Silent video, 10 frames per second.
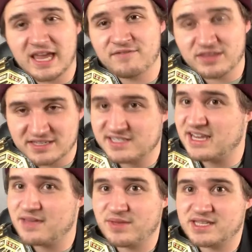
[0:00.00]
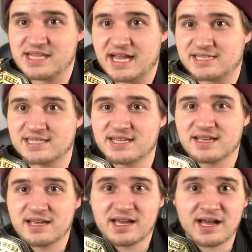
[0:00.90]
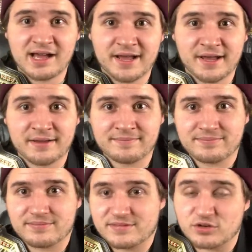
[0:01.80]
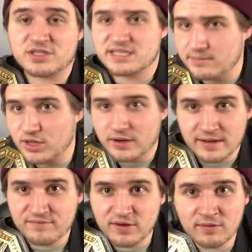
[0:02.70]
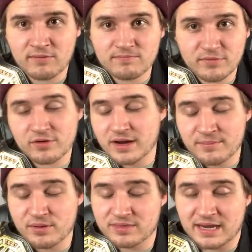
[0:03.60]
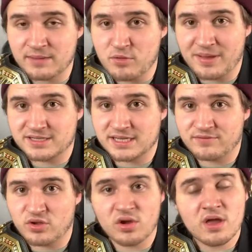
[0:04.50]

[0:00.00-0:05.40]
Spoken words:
He gave the same exact or similar info or input that I'm about to give you.